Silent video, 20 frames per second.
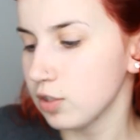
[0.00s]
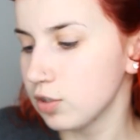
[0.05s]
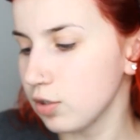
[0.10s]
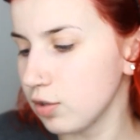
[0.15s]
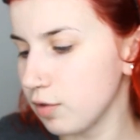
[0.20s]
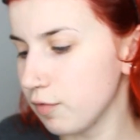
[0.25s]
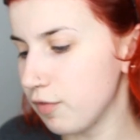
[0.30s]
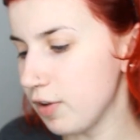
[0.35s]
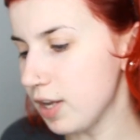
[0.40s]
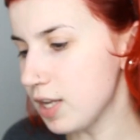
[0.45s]
So
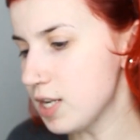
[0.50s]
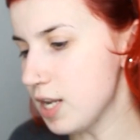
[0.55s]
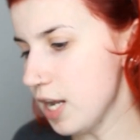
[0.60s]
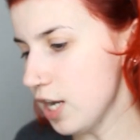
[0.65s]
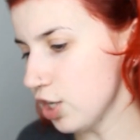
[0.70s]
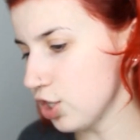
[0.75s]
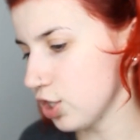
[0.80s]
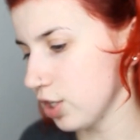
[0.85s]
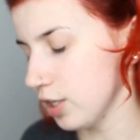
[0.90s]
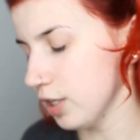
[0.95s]
the
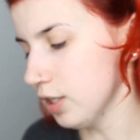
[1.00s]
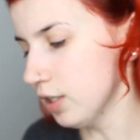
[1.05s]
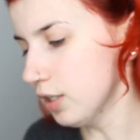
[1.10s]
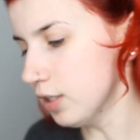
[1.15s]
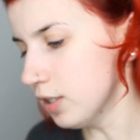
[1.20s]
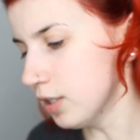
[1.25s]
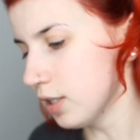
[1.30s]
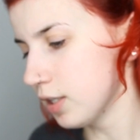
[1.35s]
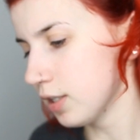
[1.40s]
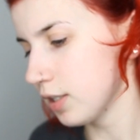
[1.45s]

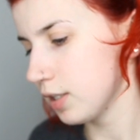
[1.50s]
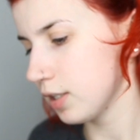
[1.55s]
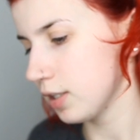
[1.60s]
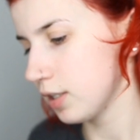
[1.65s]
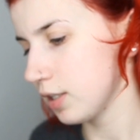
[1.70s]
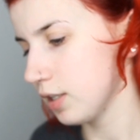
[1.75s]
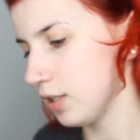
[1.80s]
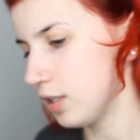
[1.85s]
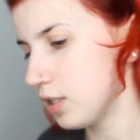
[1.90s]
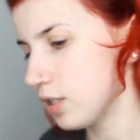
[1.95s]
foundation
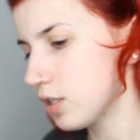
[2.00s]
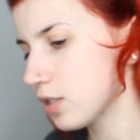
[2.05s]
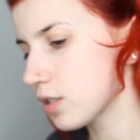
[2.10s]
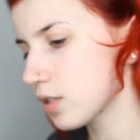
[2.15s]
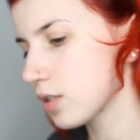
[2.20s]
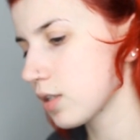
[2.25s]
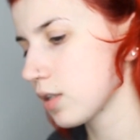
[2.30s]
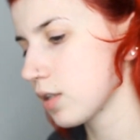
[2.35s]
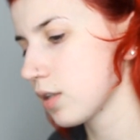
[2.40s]
is,